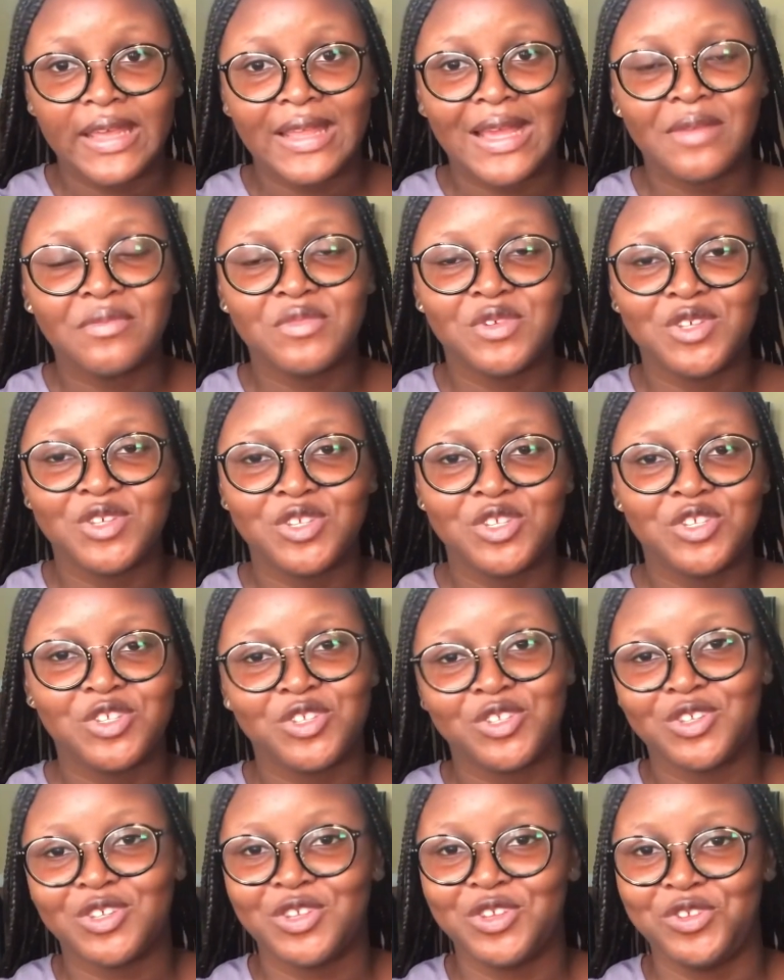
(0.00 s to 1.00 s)
That means
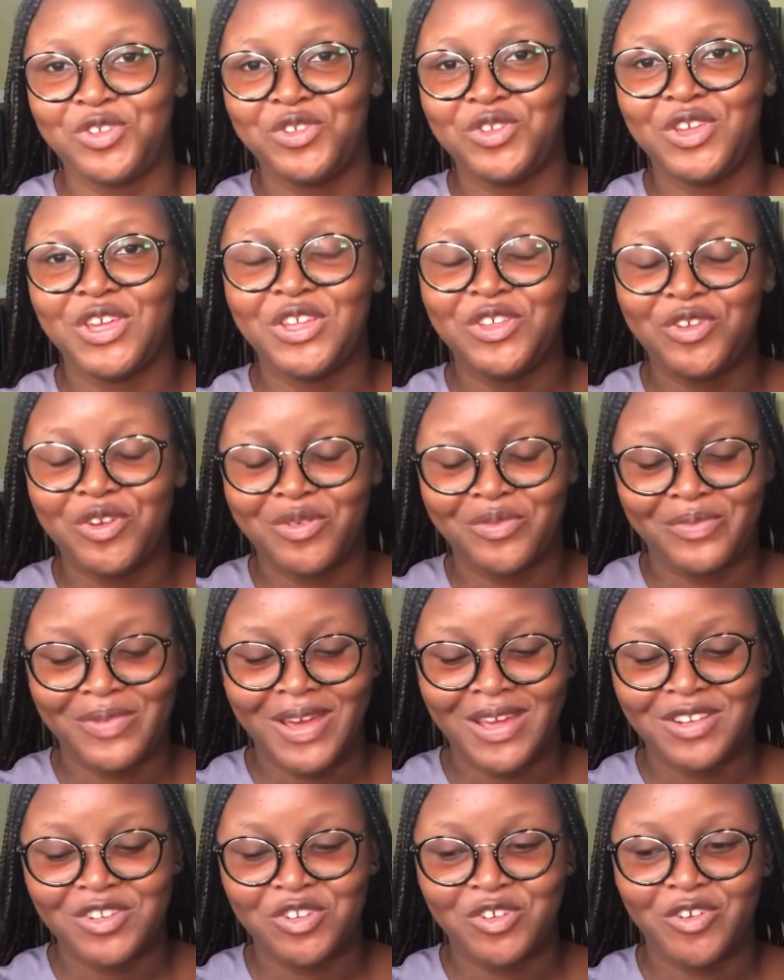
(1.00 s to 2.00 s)
in your
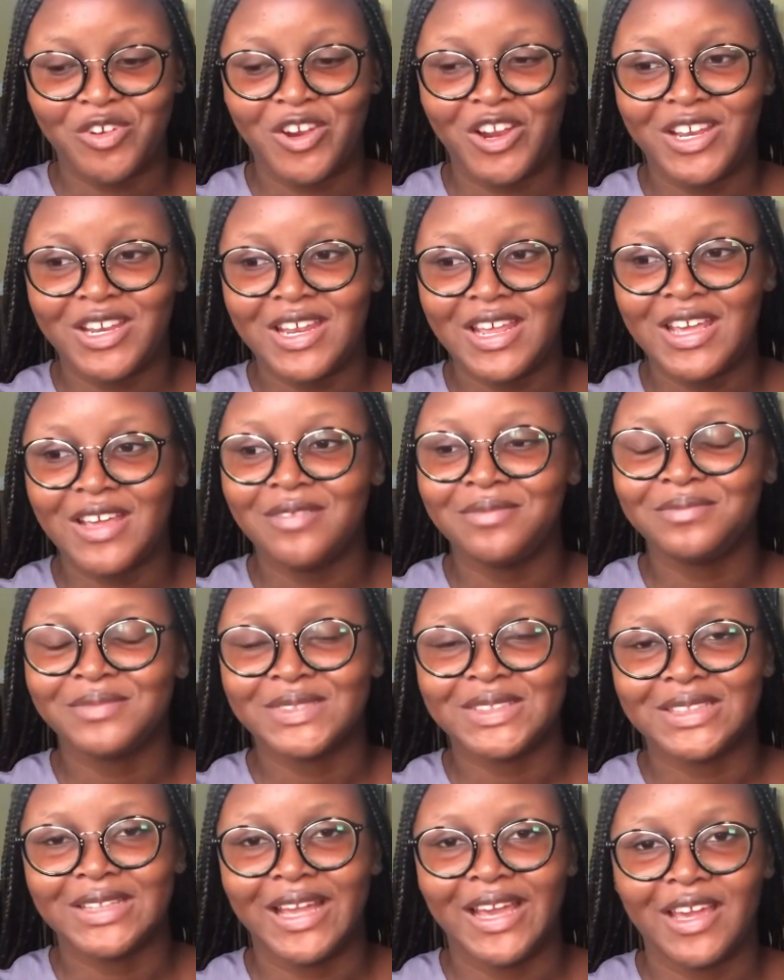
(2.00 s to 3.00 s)
mind you're already
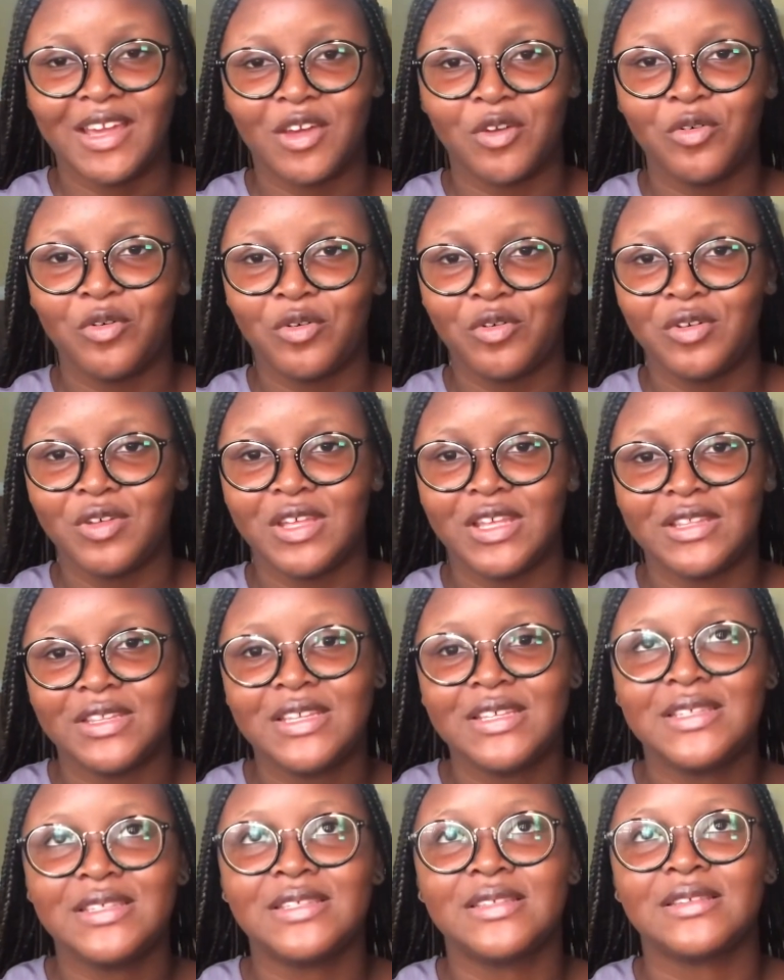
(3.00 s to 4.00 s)
like, oh,
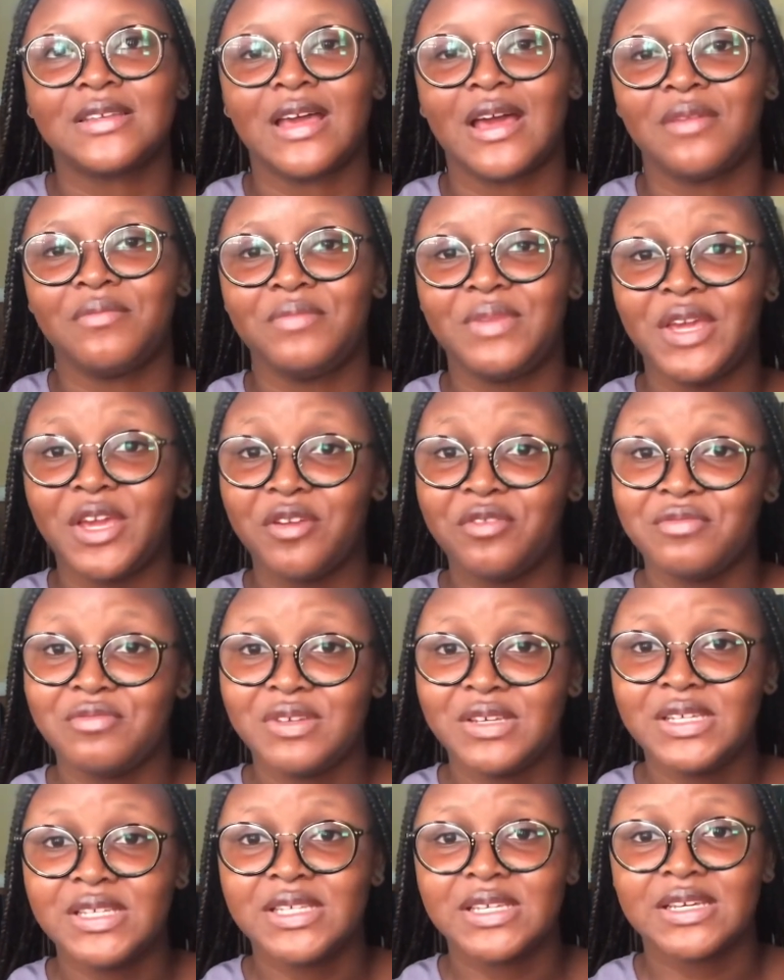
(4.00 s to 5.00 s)
this can be a
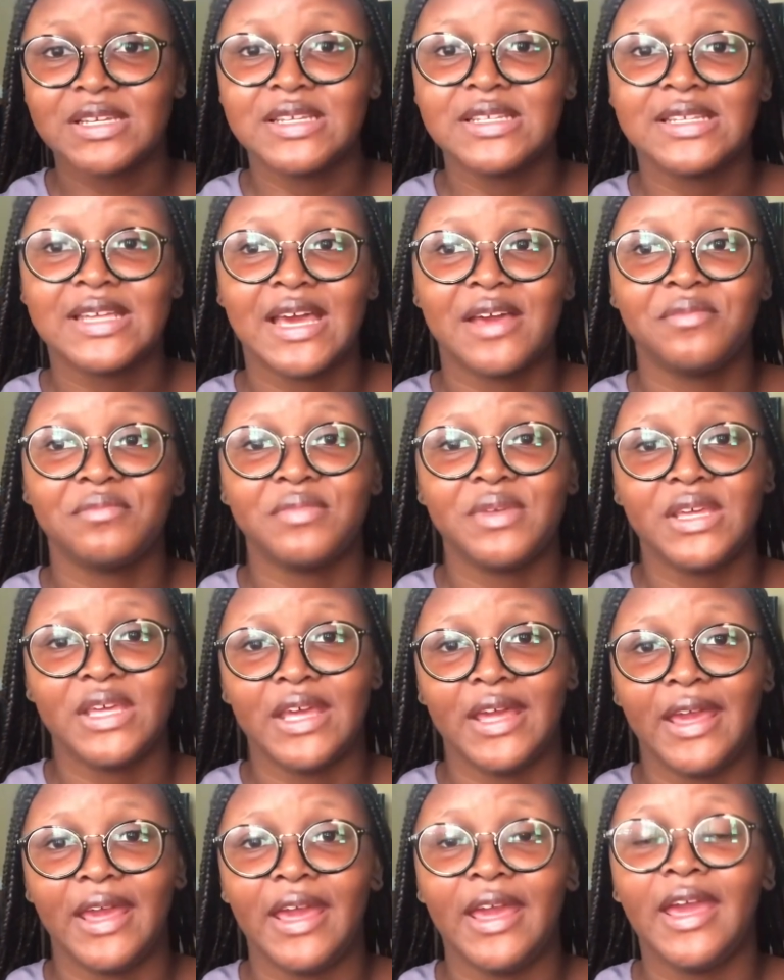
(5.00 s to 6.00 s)
risk, this can
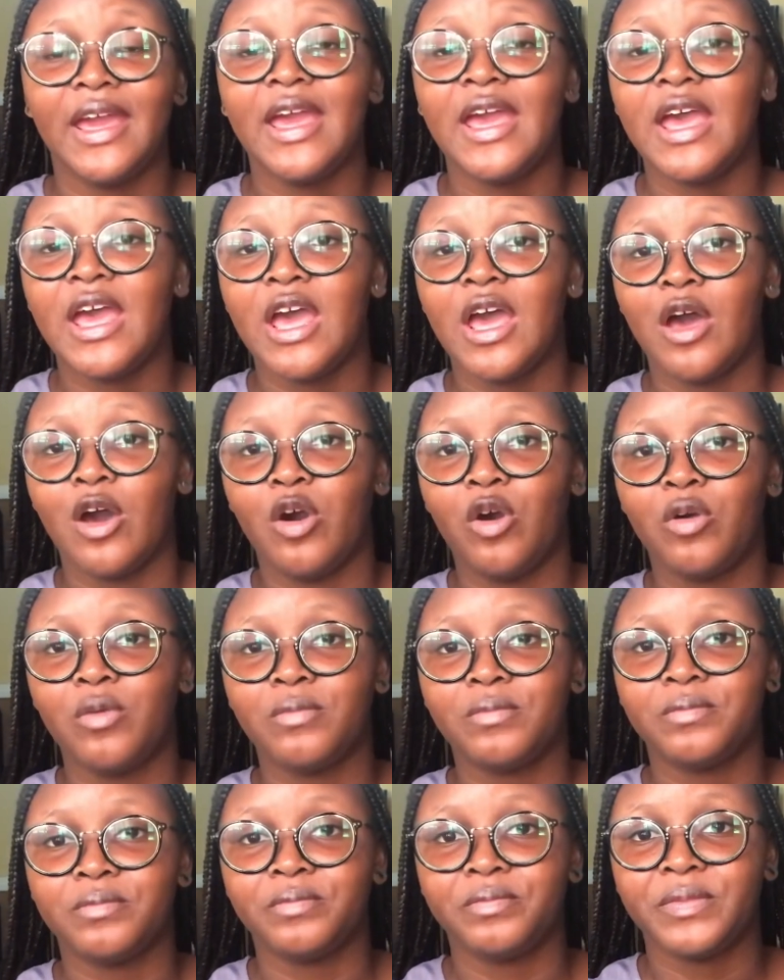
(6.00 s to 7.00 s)
be
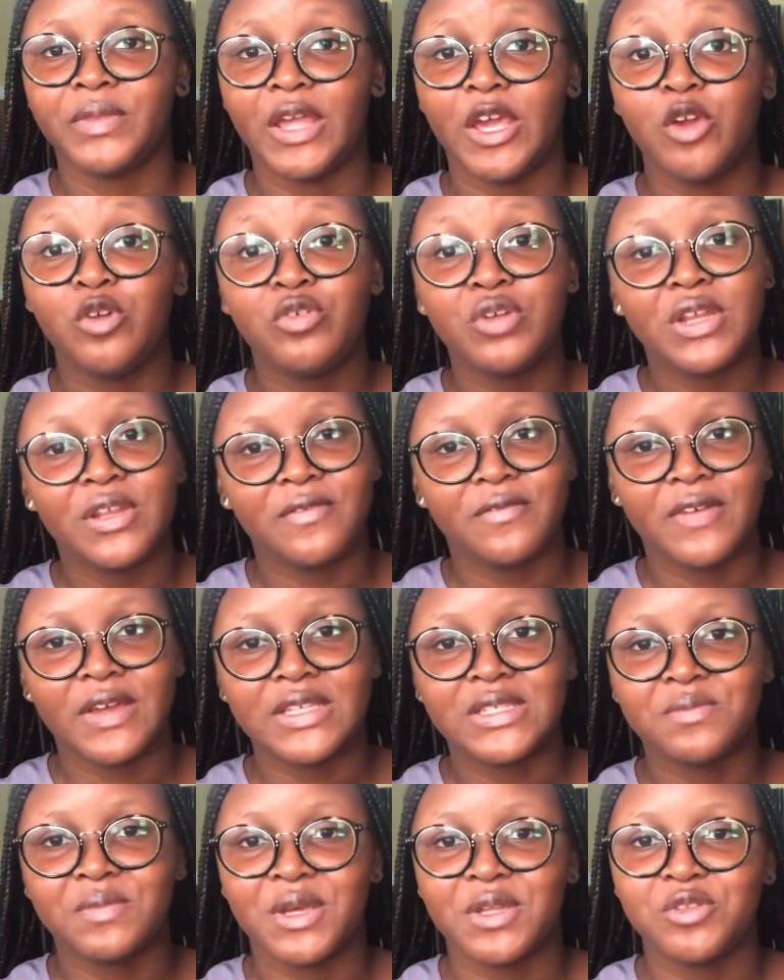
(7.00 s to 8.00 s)
a good
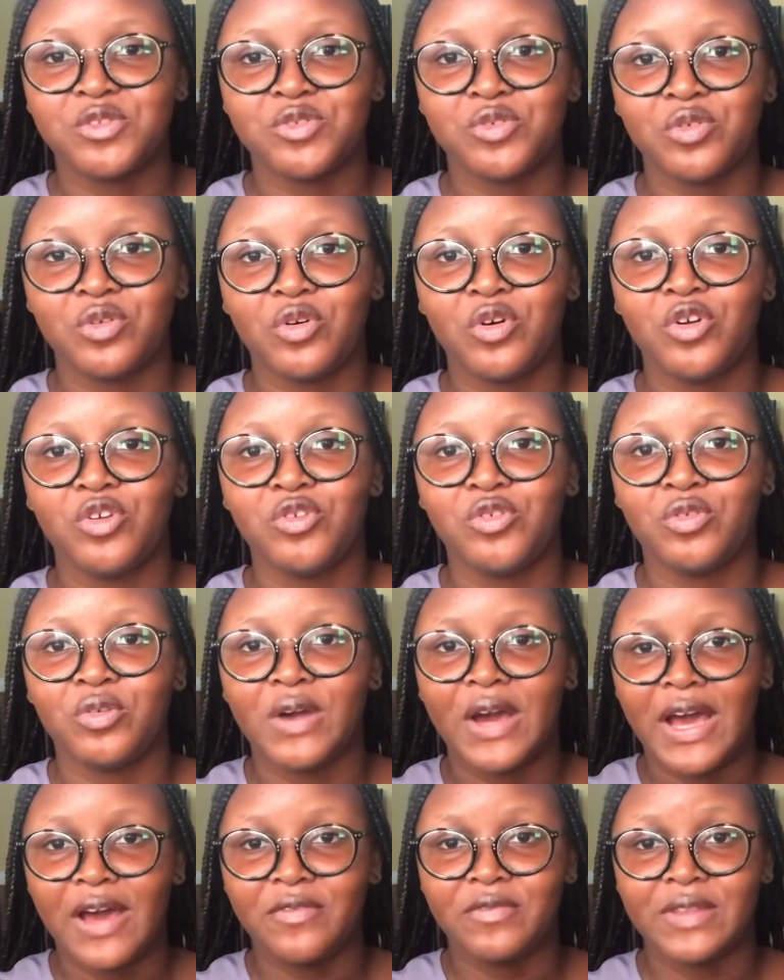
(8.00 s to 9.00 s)
investment. So you
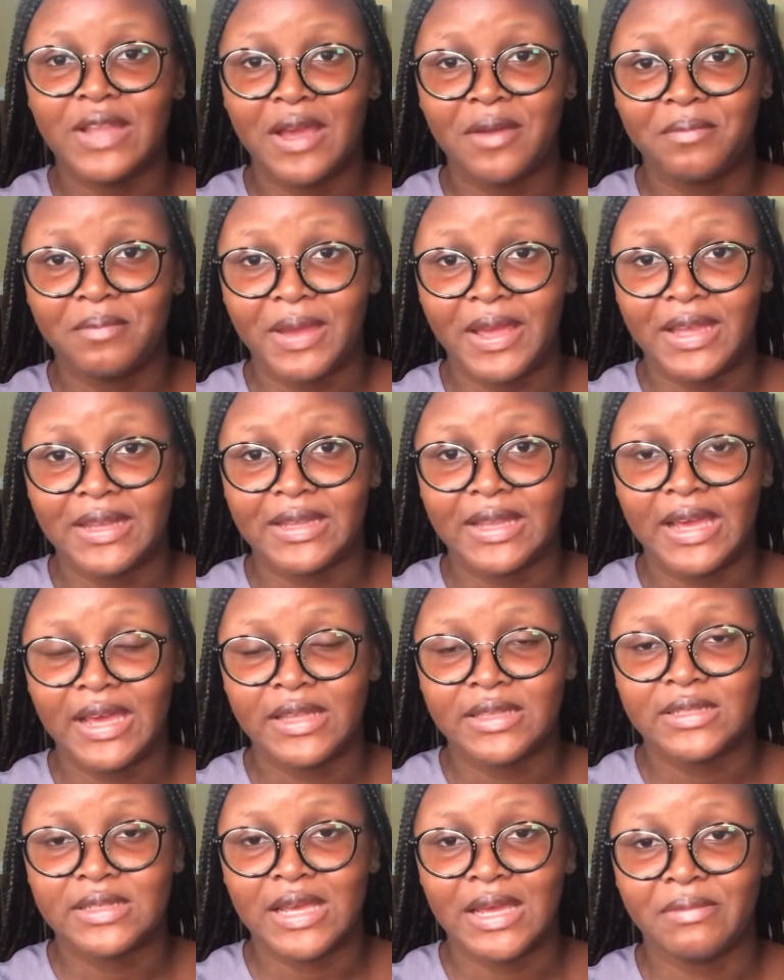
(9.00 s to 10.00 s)
have that mind that
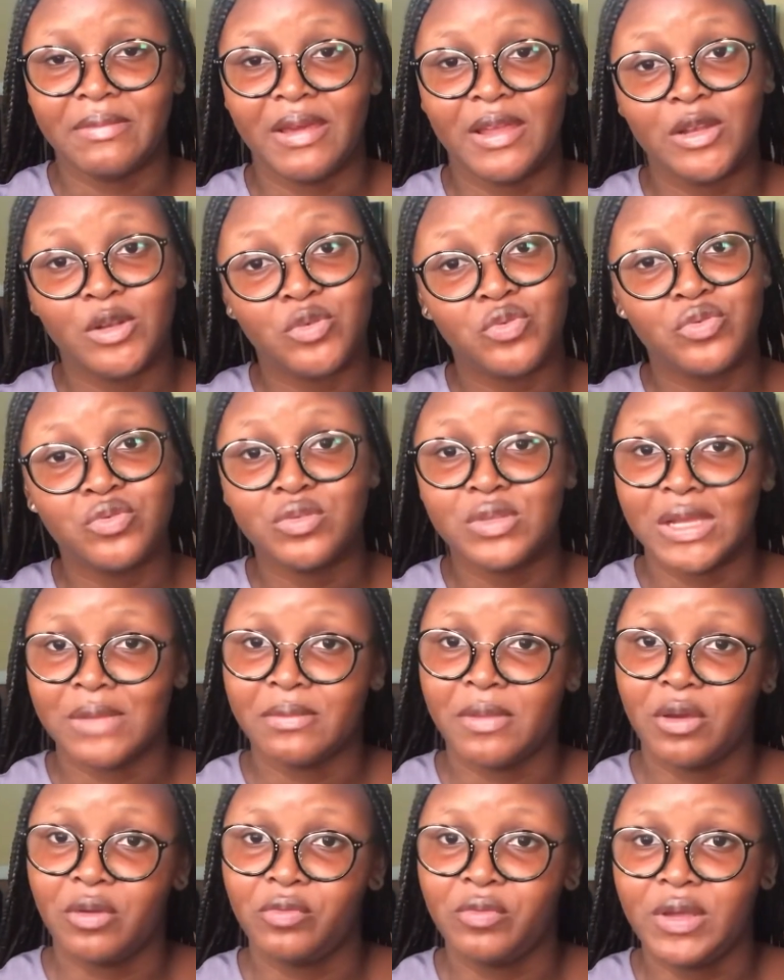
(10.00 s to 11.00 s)
I might lose, I
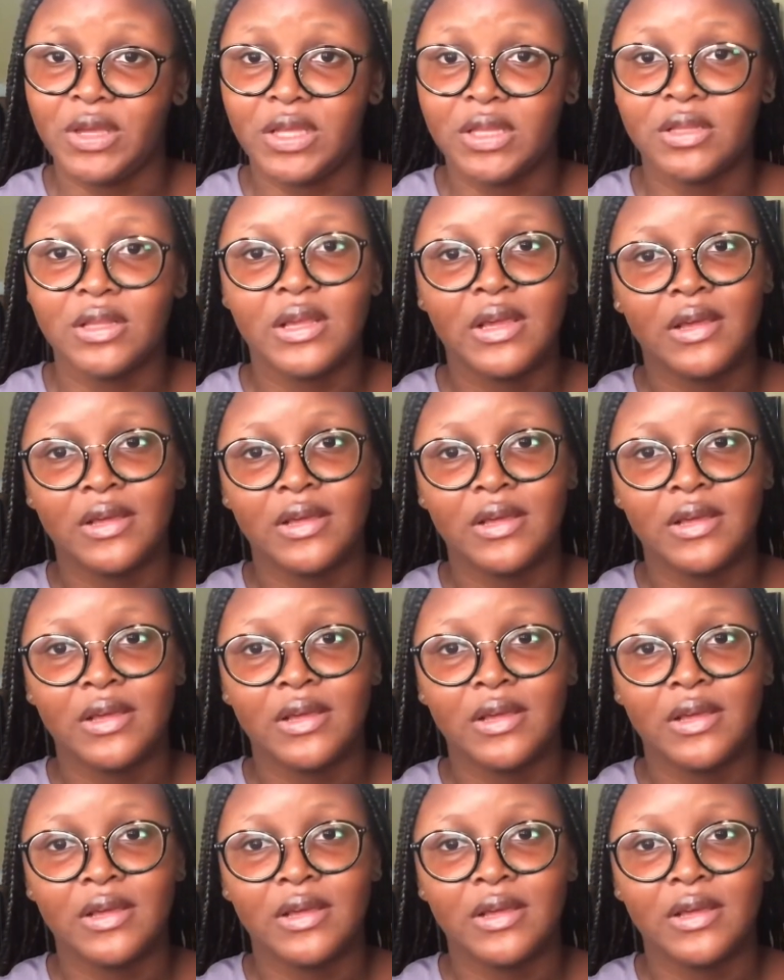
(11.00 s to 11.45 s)
might win,